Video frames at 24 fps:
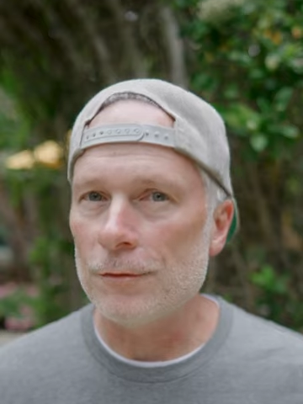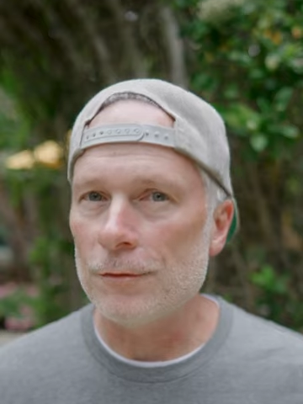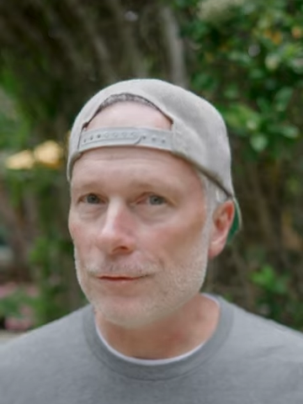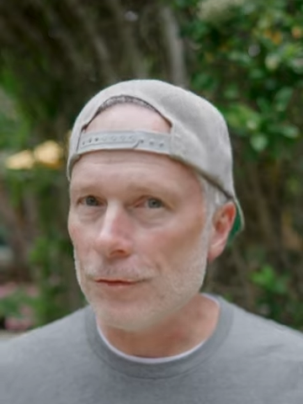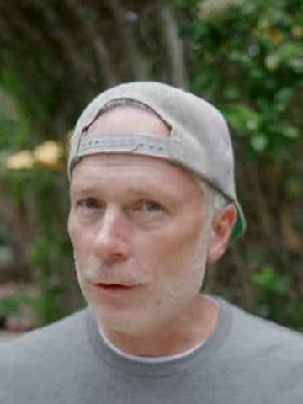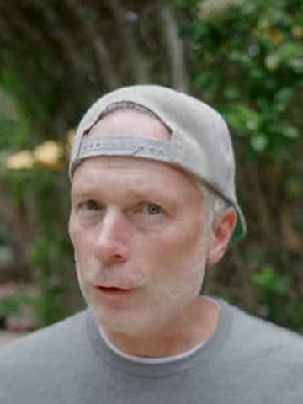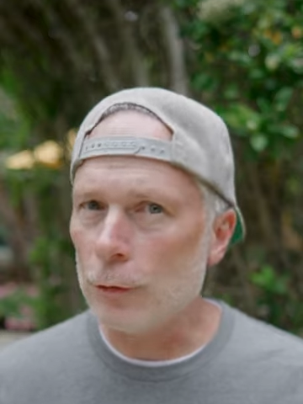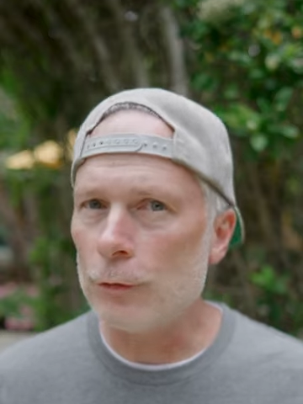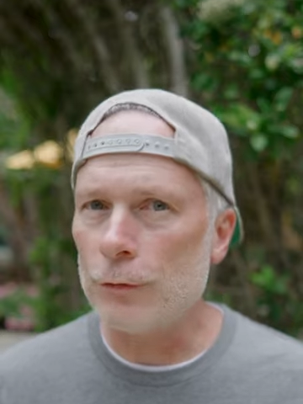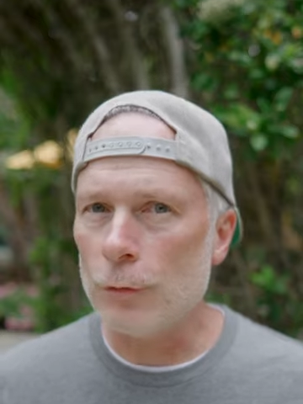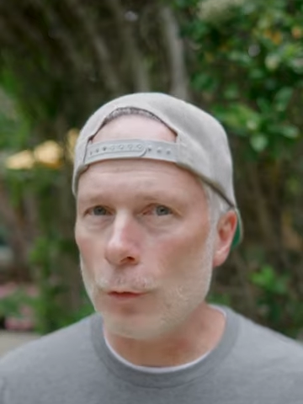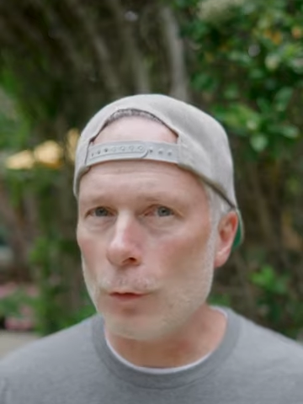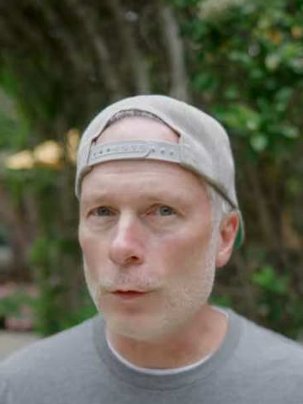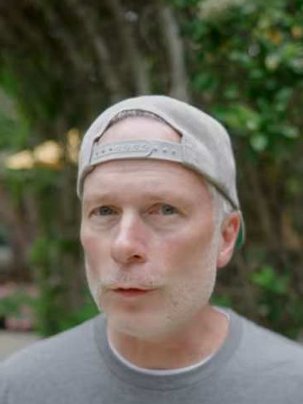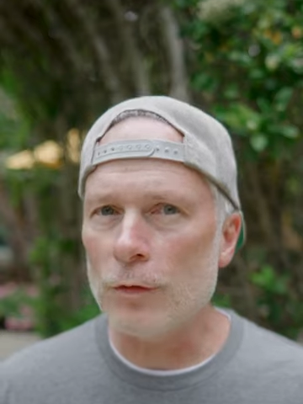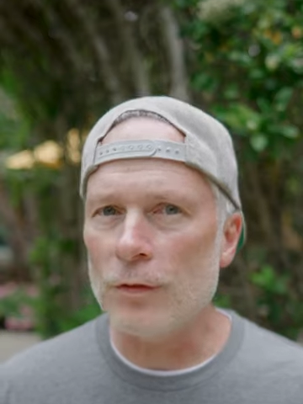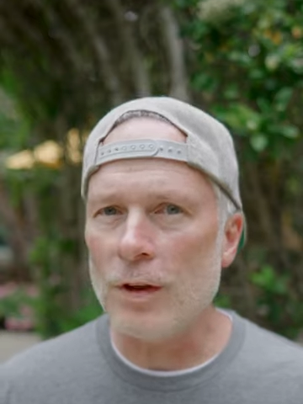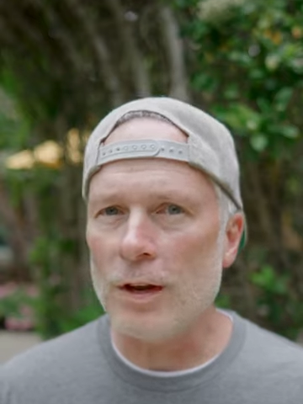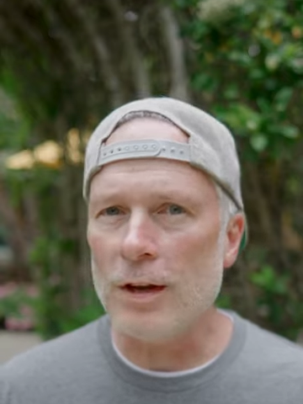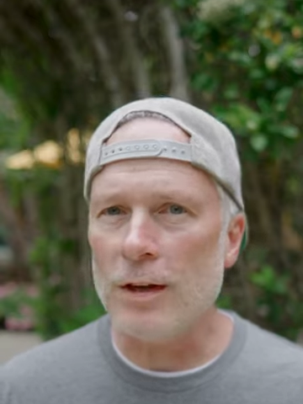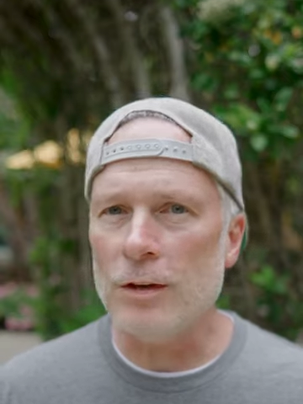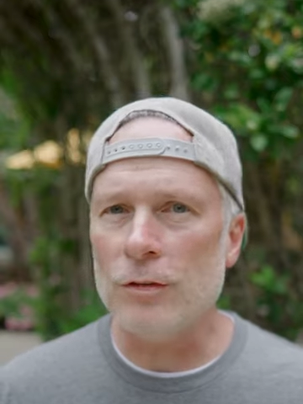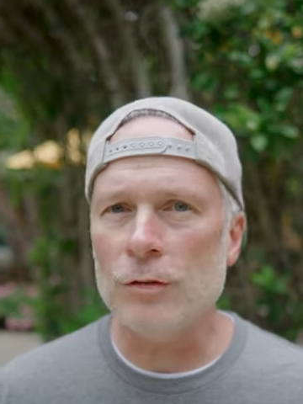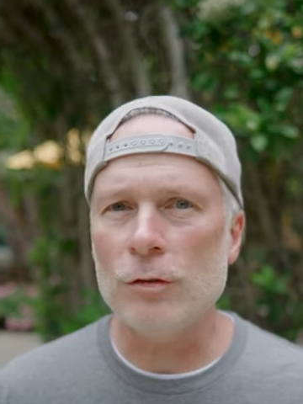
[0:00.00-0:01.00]
first four
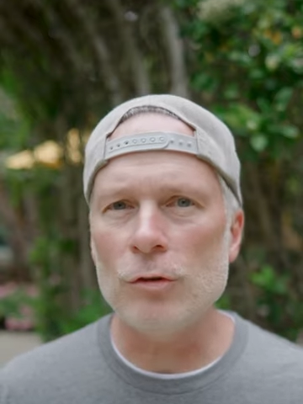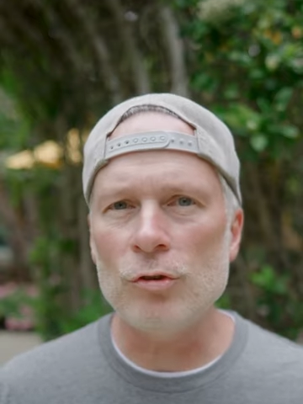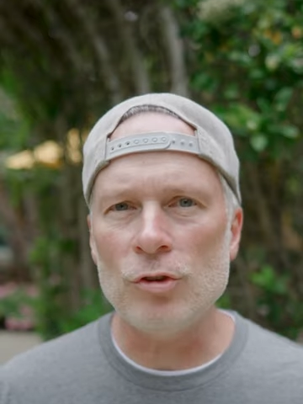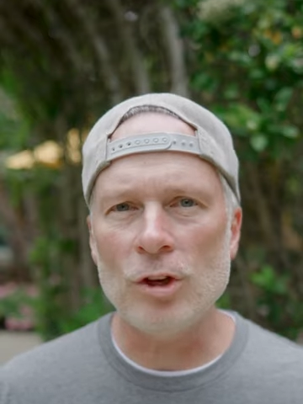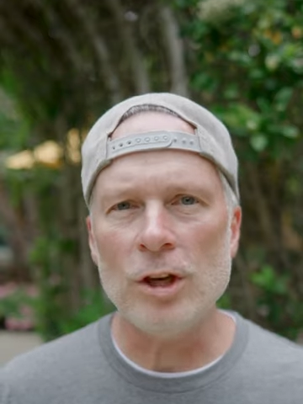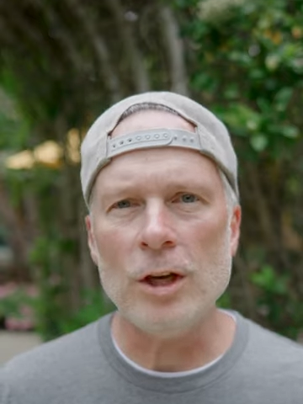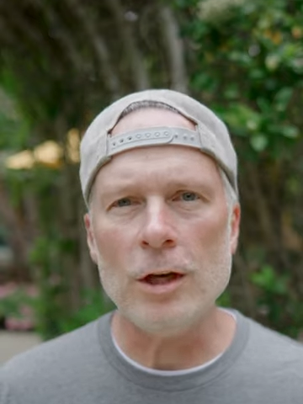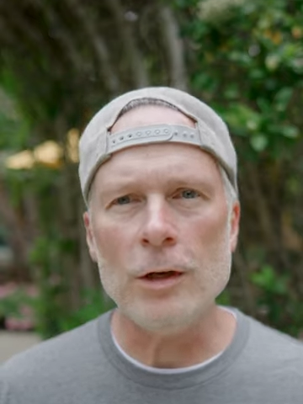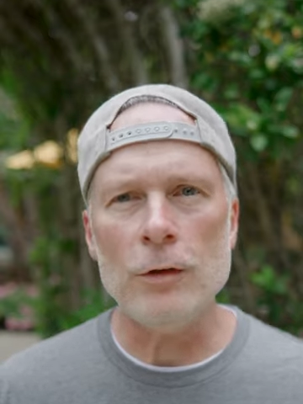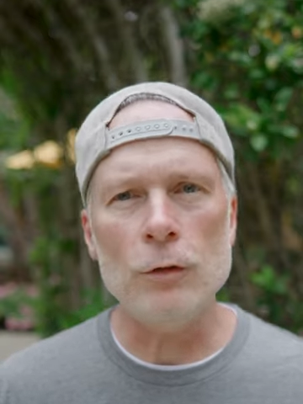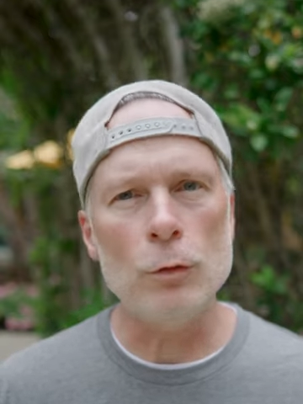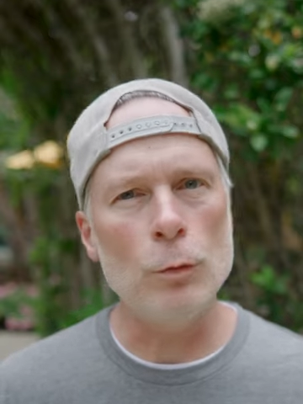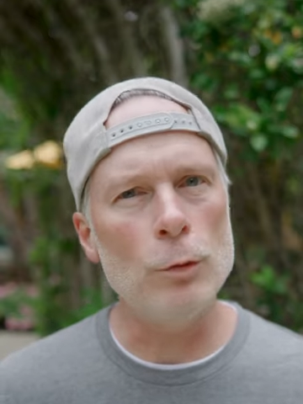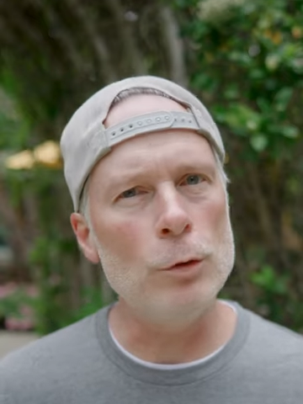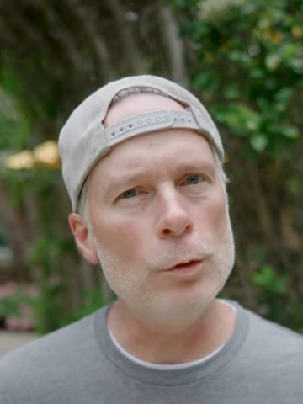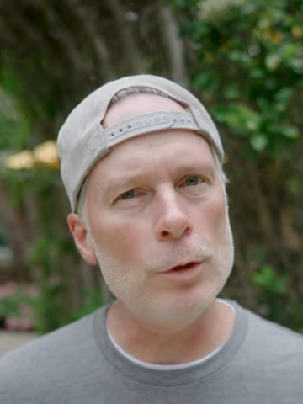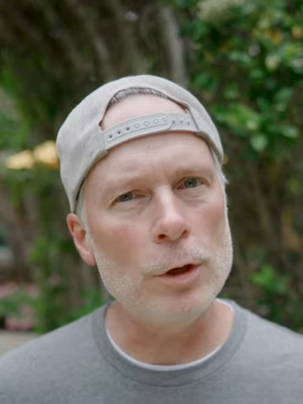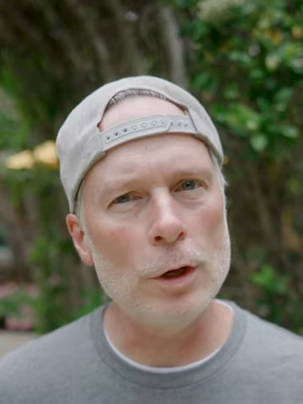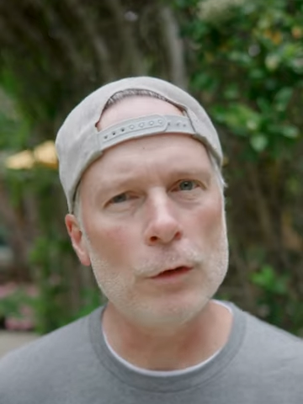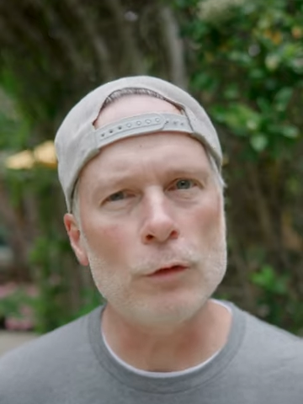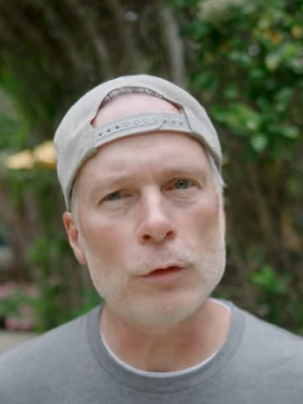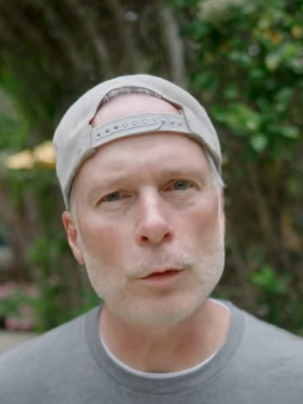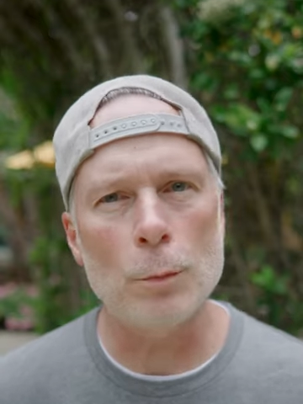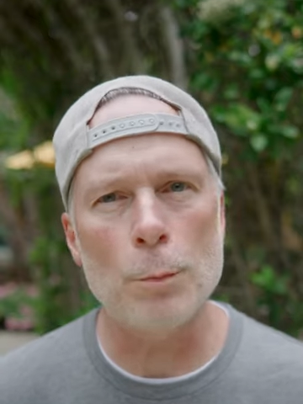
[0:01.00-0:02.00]
settings to change when you
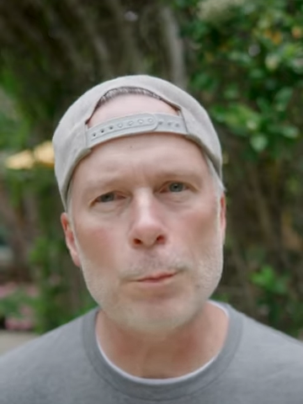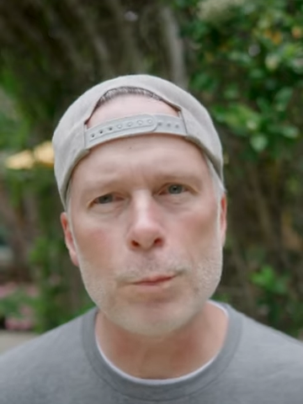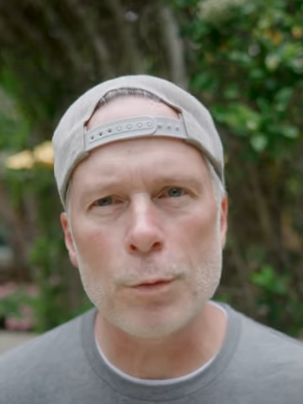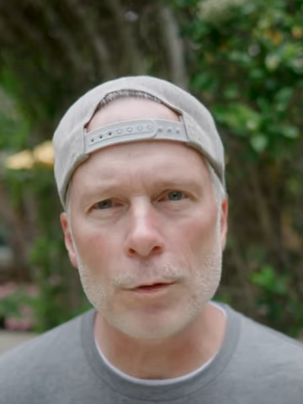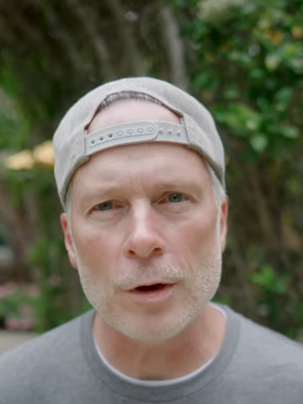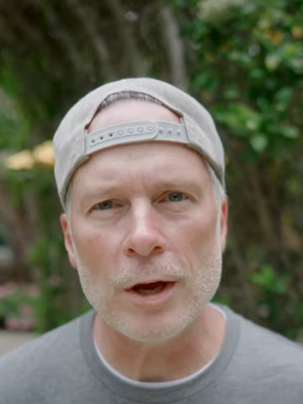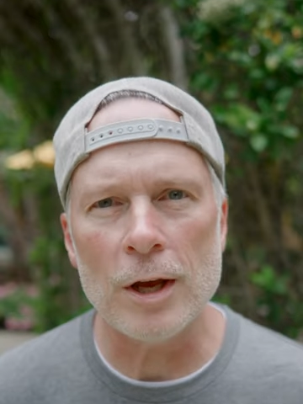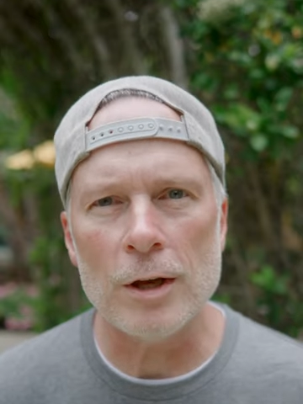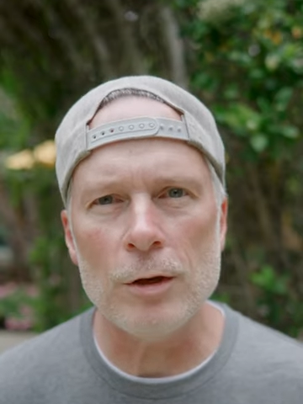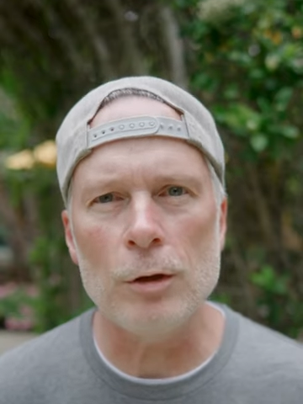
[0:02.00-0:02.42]
get your brand